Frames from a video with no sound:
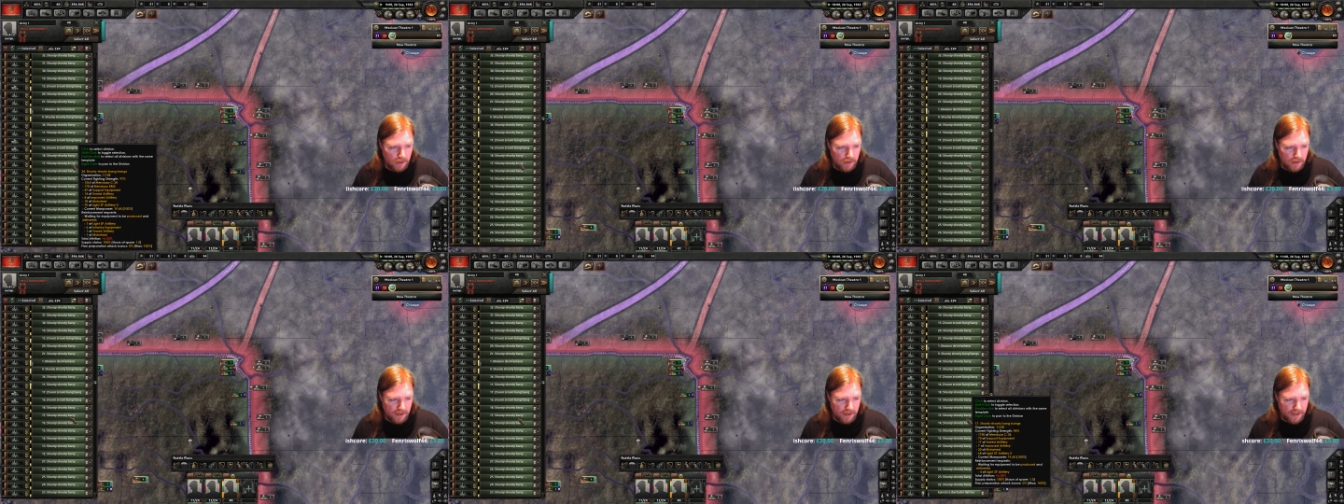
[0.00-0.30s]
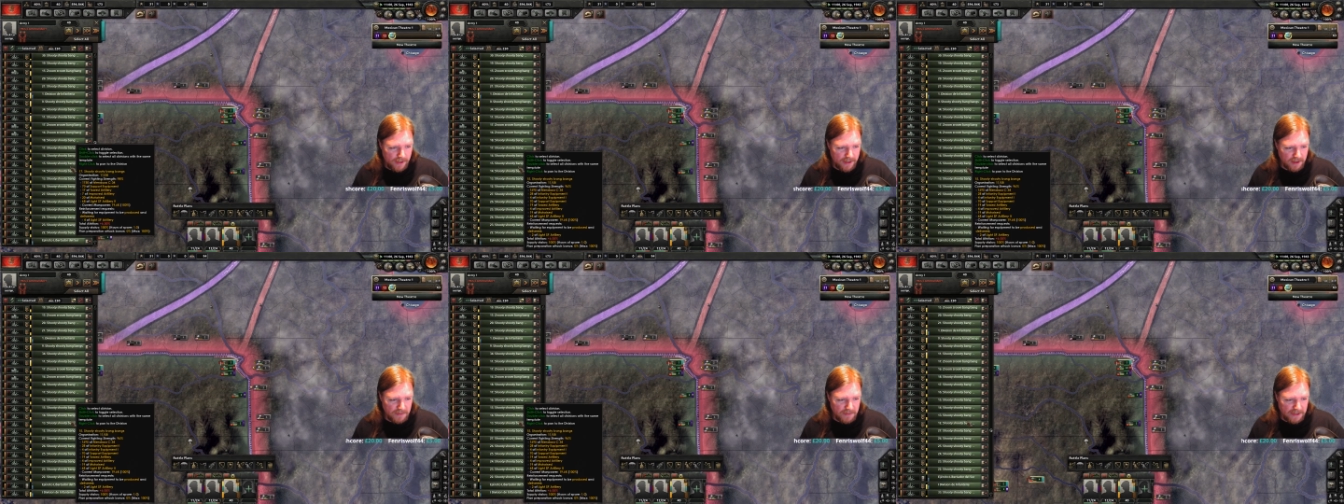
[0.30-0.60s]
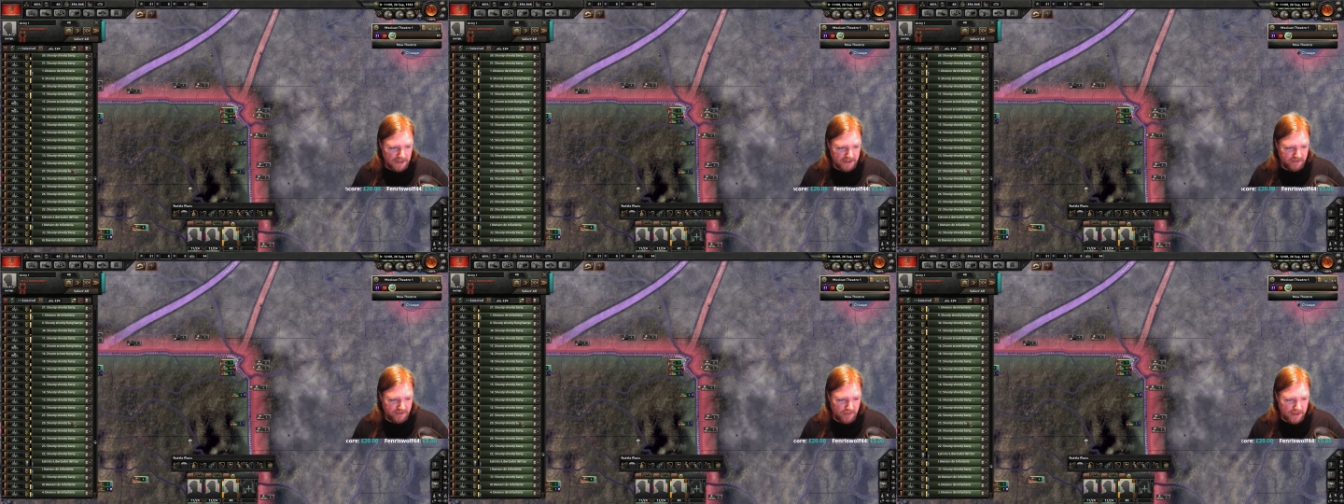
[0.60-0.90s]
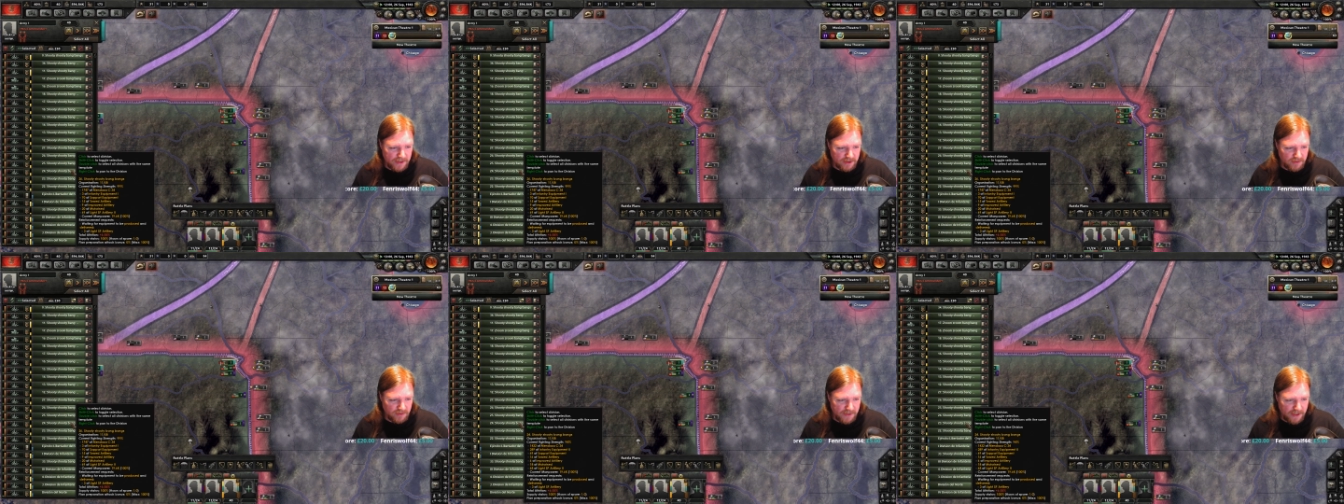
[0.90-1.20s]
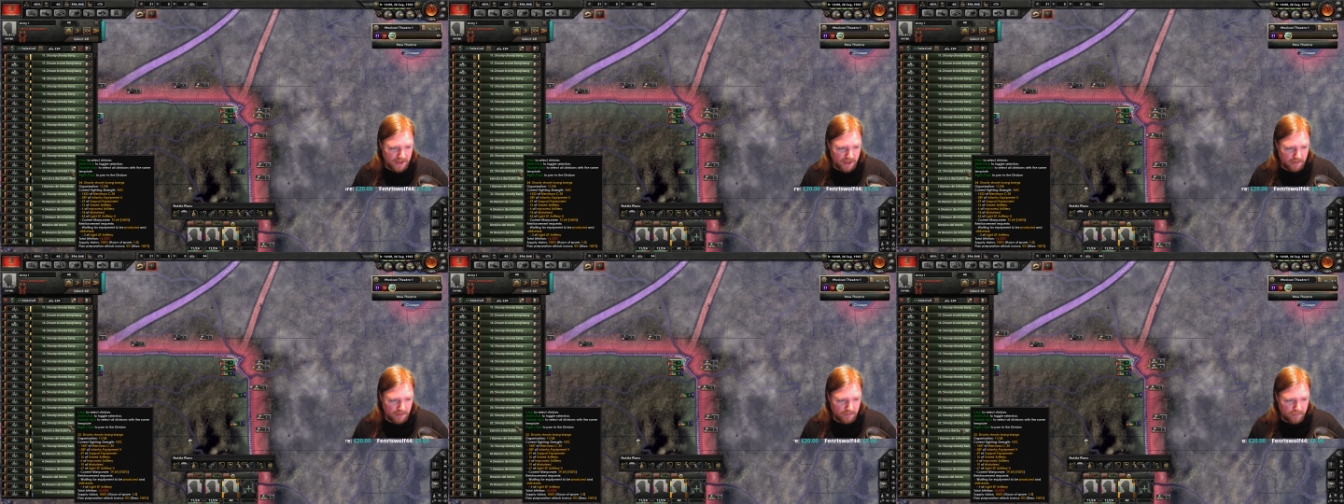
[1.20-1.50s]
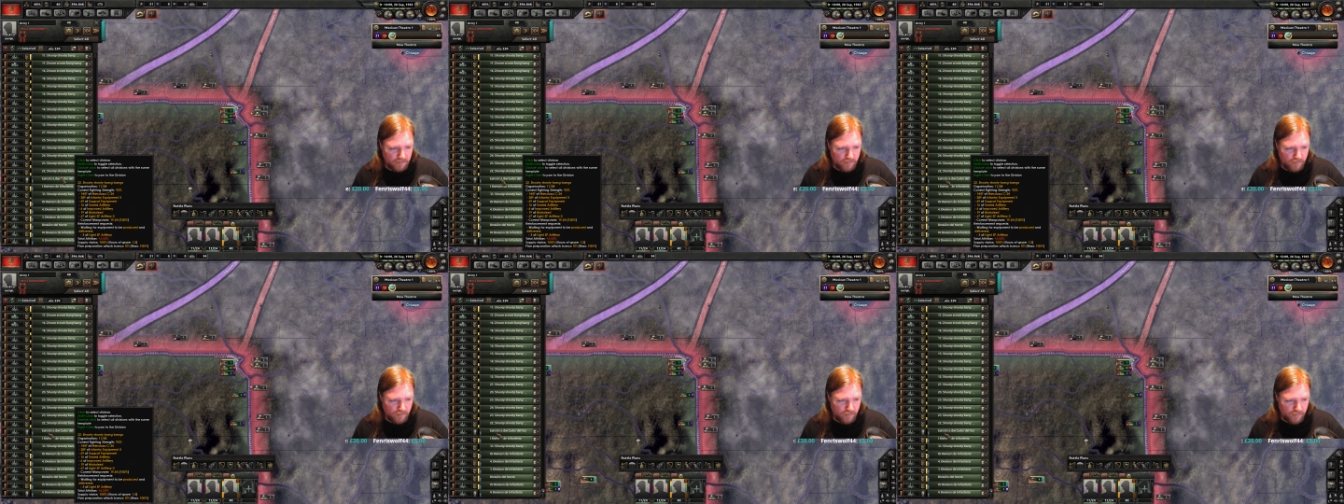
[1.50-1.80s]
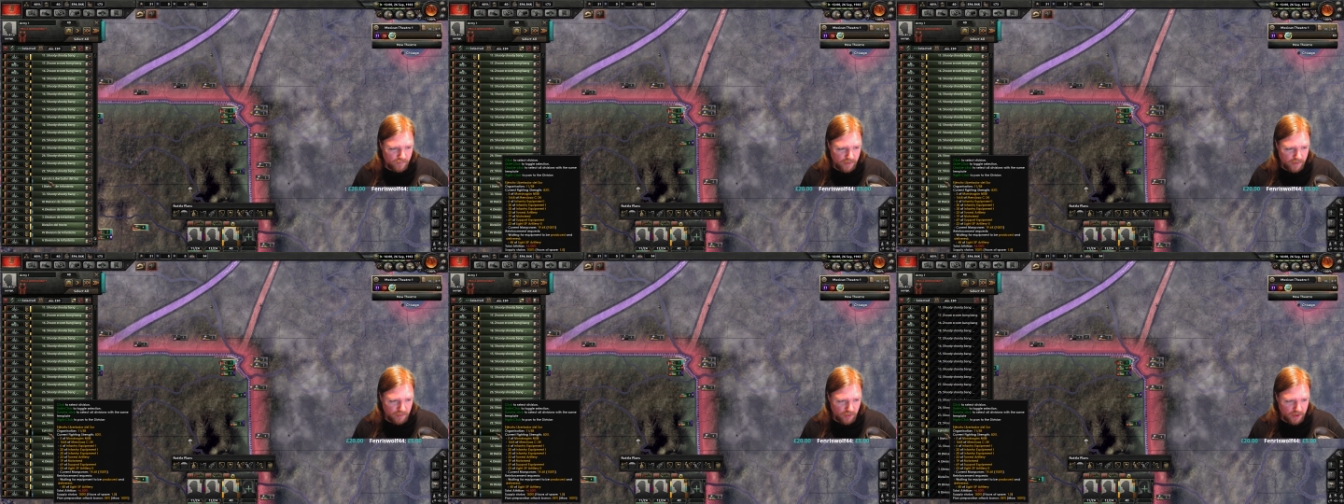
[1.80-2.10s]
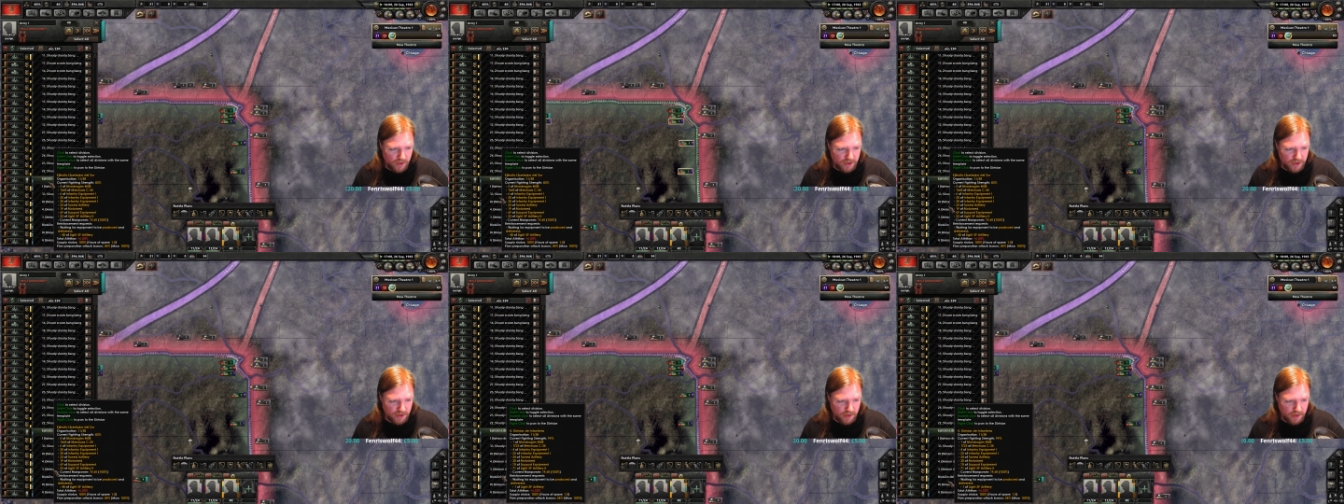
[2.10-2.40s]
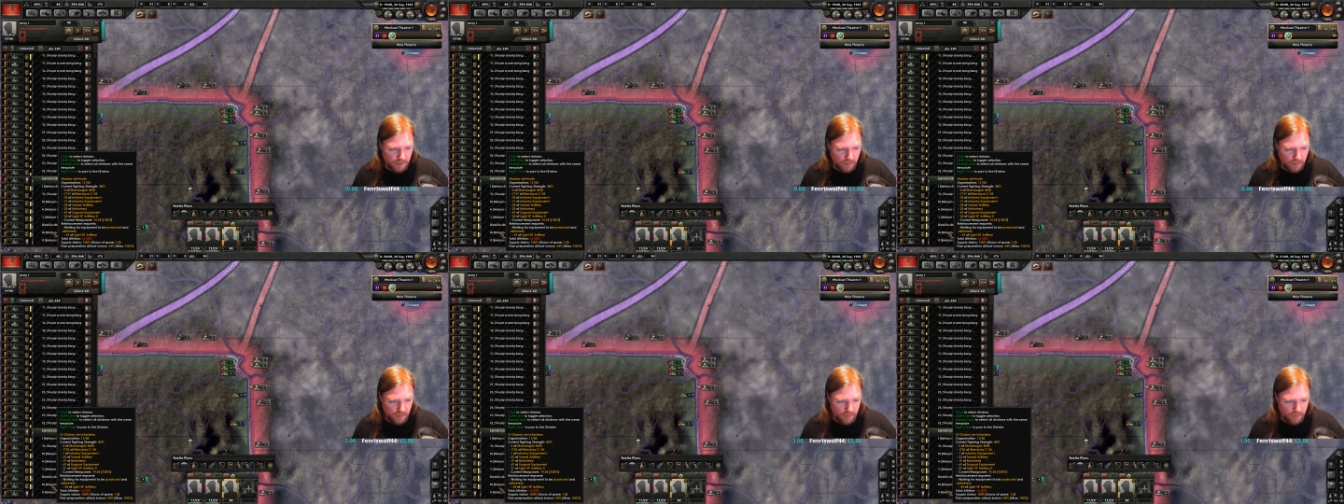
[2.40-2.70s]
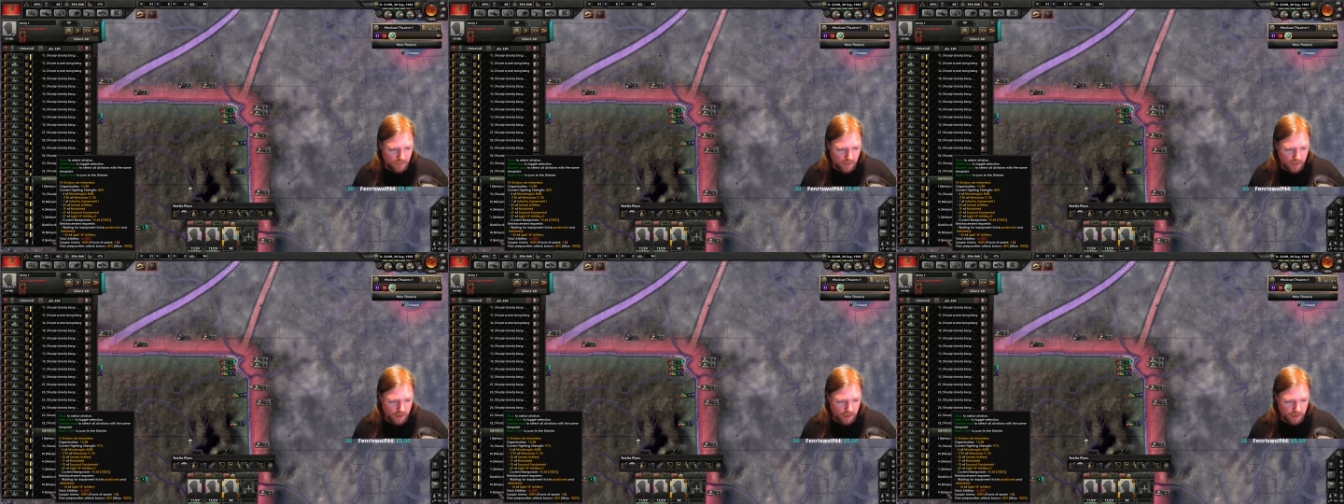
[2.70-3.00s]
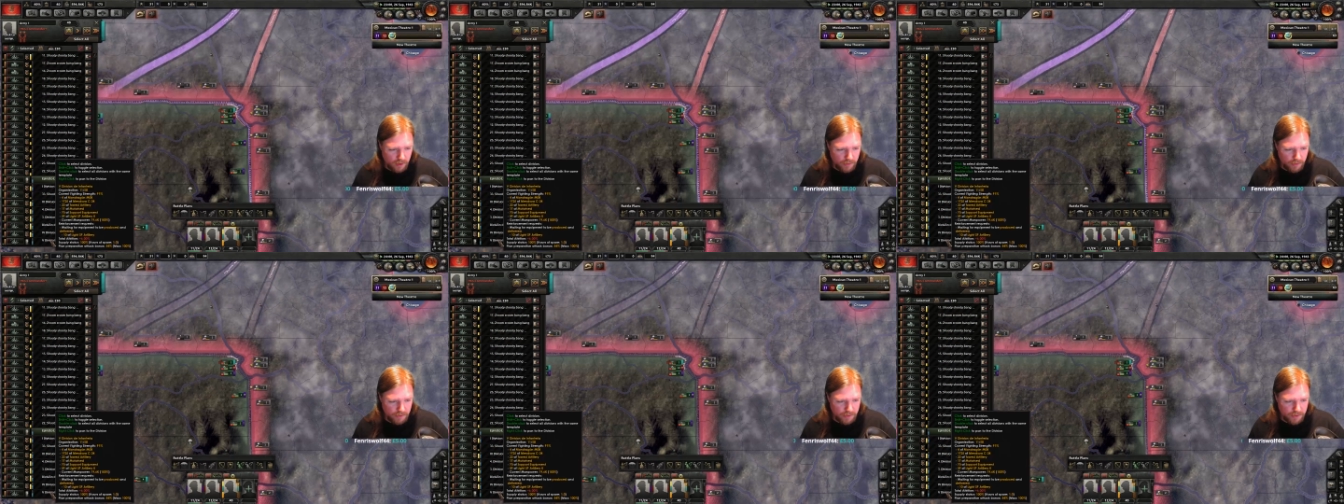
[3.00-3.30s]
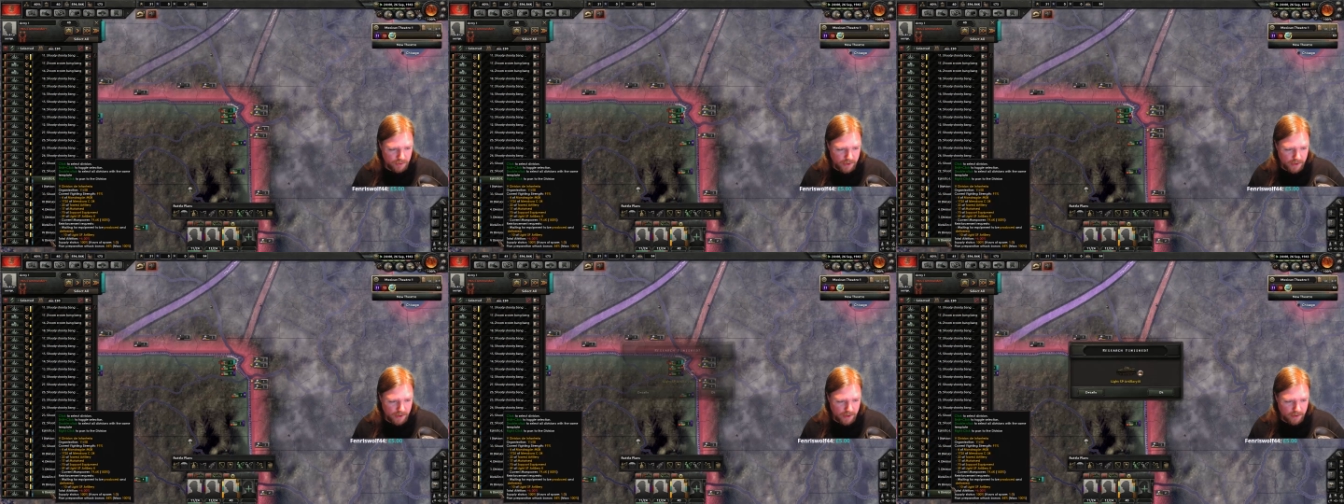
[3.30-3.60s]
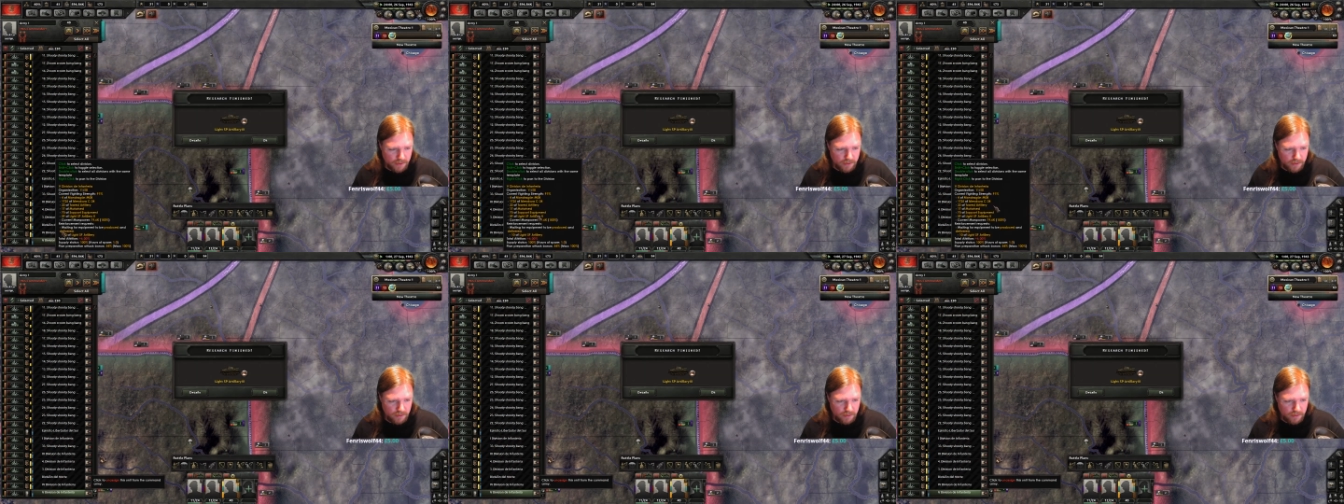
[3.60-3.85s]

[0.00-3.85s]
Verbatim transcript: And the massive amount of planning preparation that we are going to get.